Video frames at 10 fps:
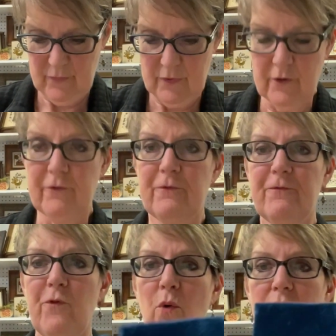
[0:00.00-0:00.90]
the
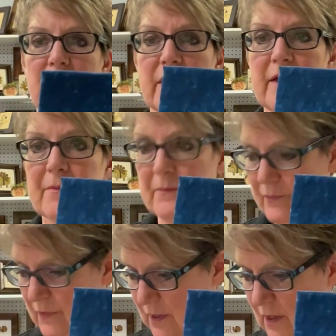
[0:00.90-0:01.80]
40.
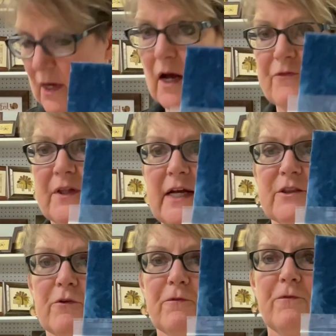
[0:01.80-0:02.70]
I feel like
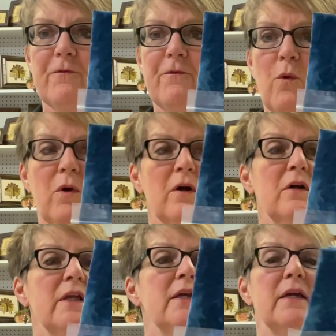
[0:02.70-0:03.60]
the
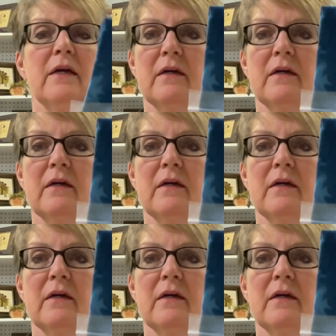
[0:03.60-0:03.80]
40